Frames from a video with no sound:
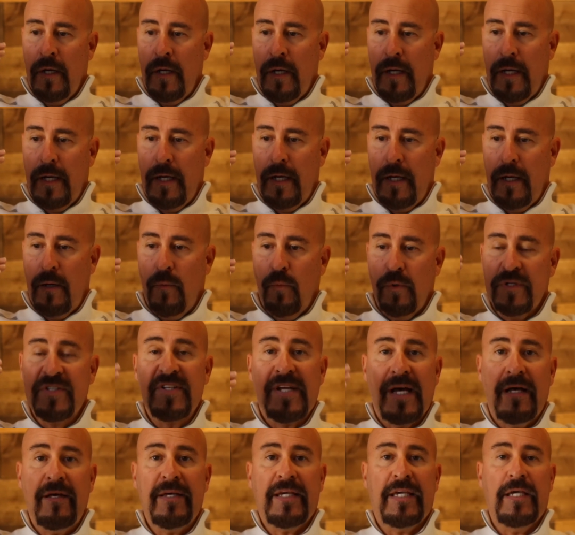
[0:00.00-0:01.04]
was
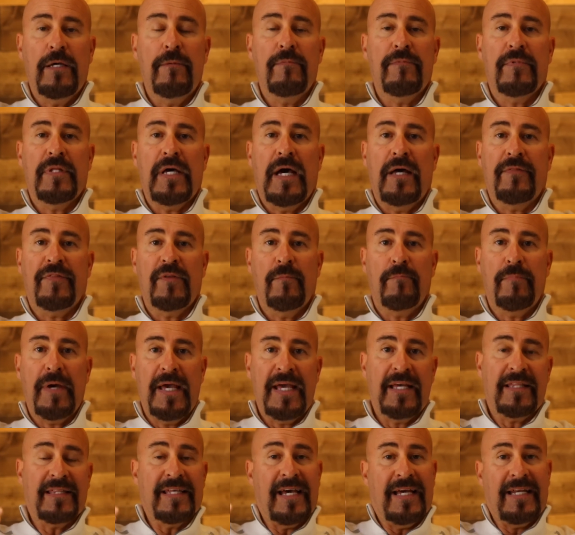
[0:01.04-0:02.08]
telling him that the
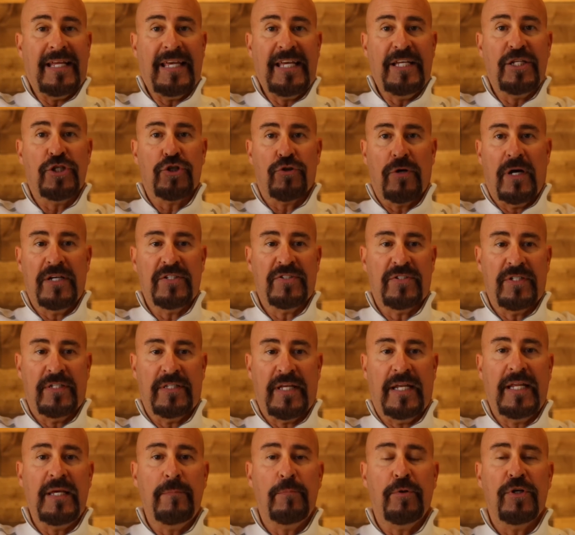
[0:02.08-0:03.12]
bank that he trusted,
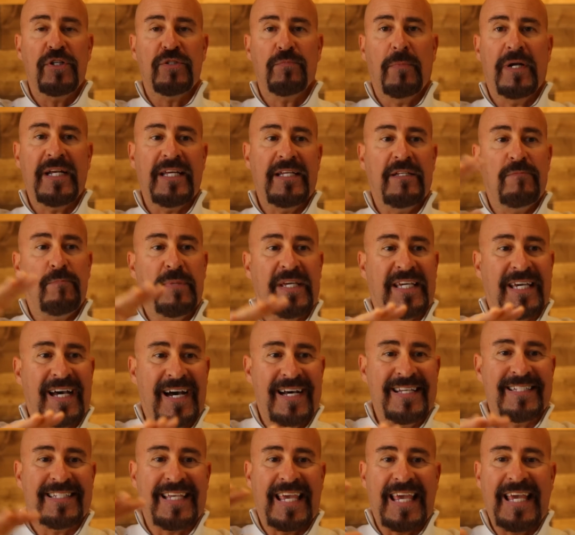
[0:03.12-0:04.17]
that he put his money in,
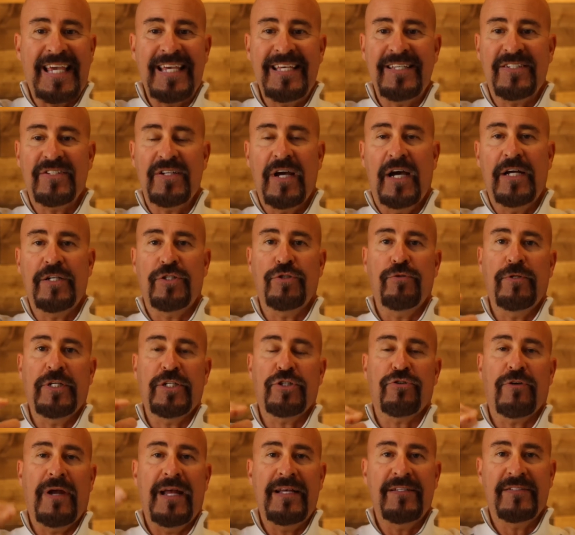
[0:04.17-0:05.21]
because he's not doing
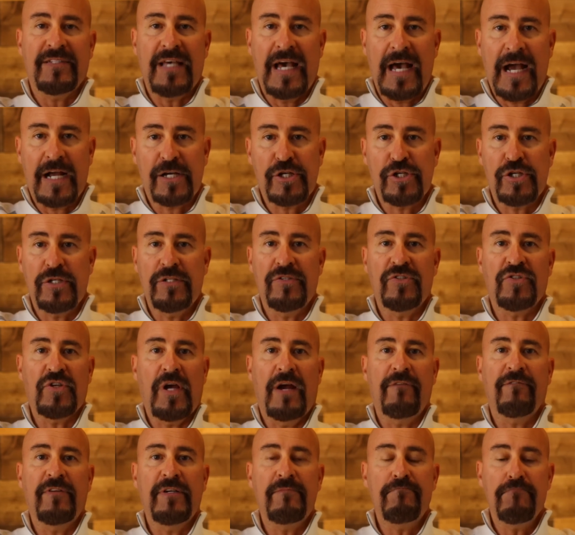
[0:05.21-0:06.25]
transactions
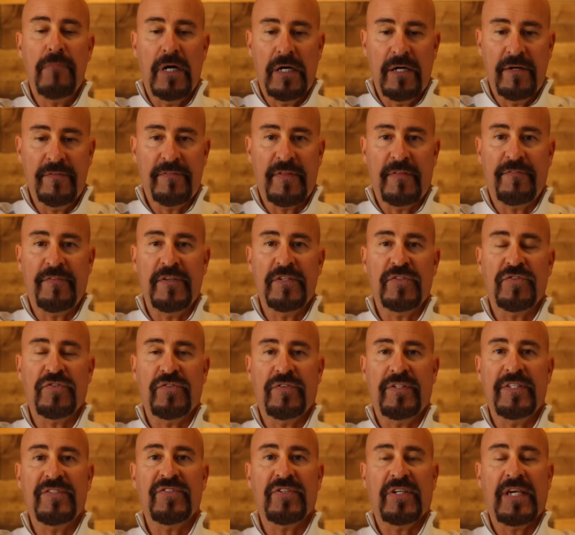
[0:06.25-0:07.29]
every month at
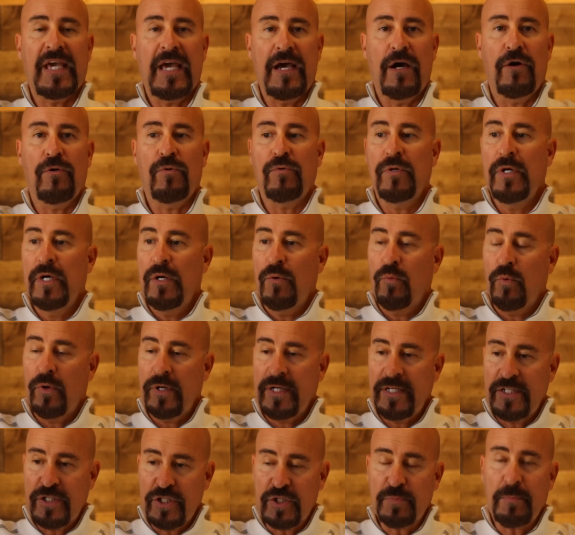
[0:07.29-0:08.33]
this account where
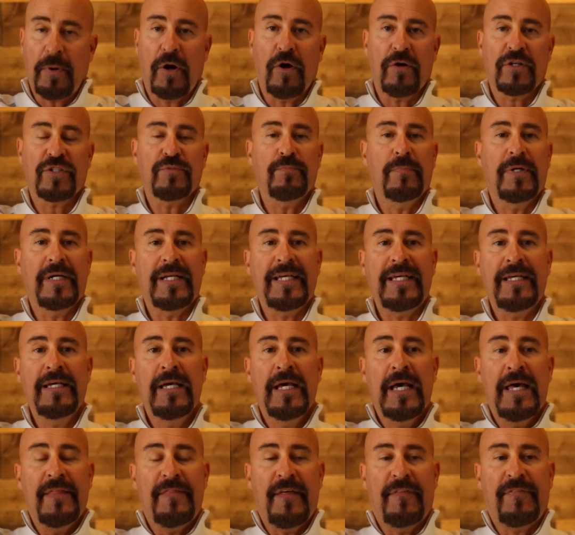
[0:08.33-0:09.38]
he just parks money,
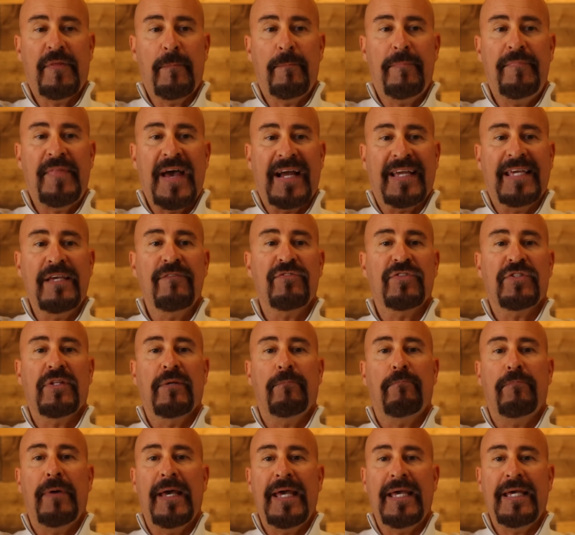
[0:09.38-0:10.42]
that that gives the
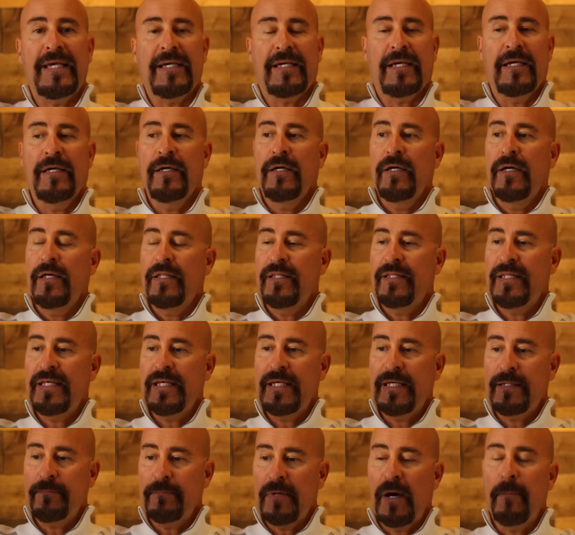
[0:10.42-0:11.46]
bank
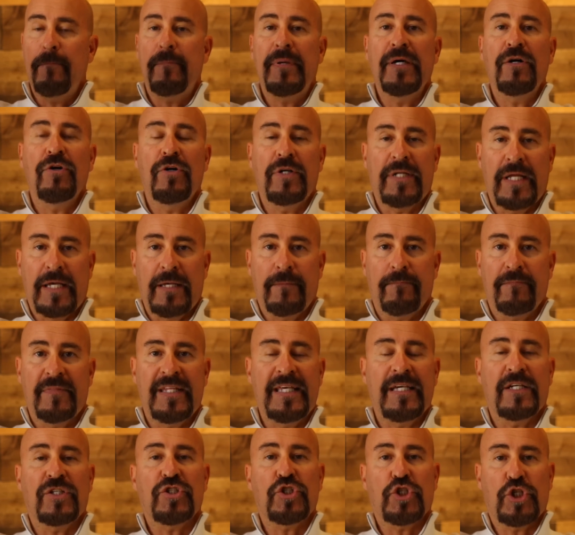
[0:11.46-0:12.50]
the ability,
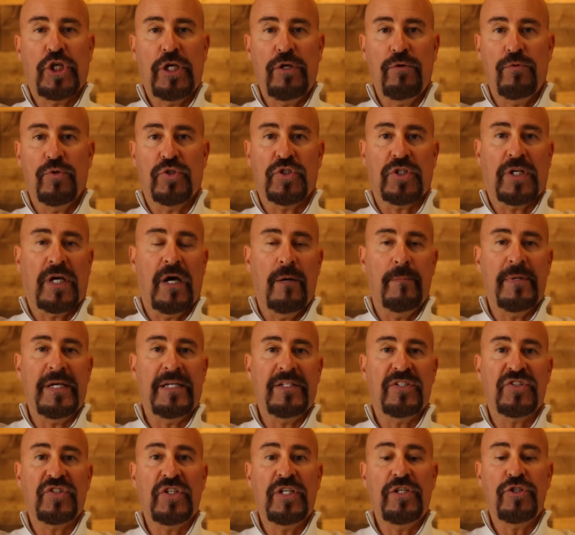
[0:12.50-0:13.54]
the excuse to come
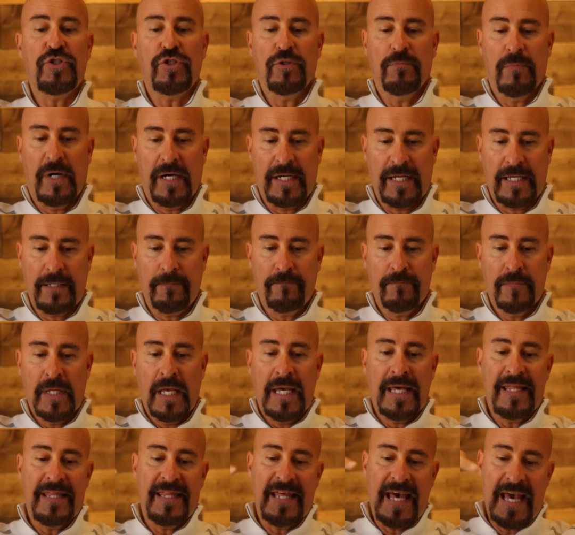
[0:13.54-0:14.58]
in, seize your money,
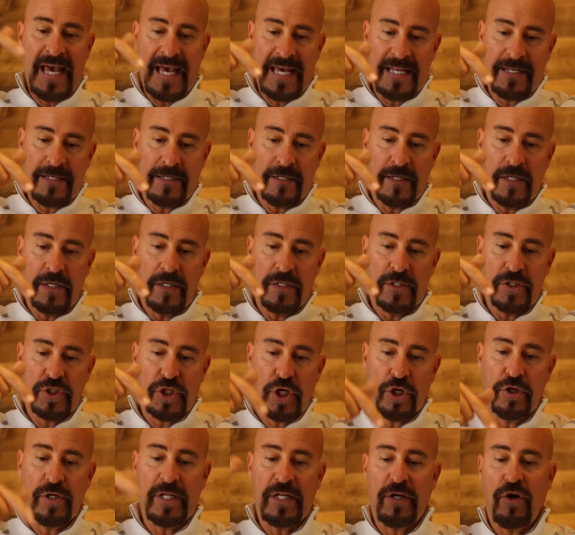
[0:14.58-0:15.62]
then
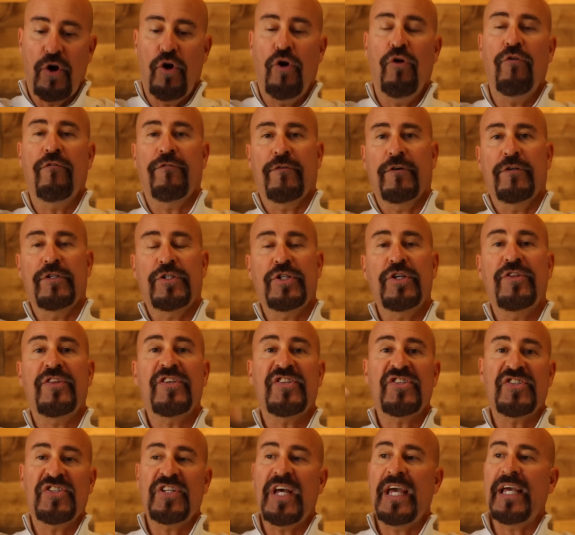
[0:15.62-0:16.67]
turn it over to the
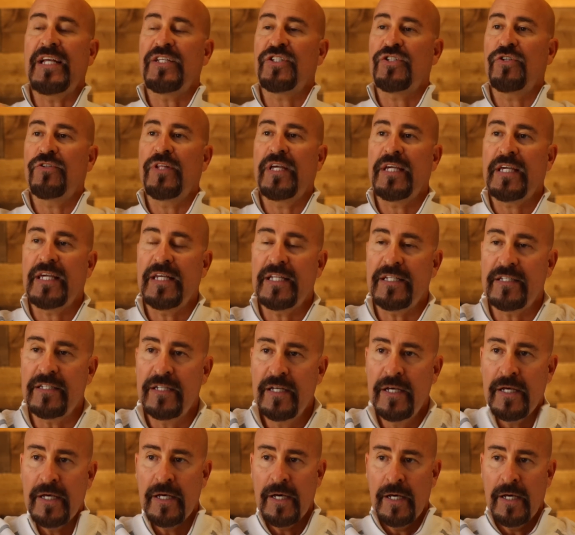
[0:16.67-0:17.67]
state so they can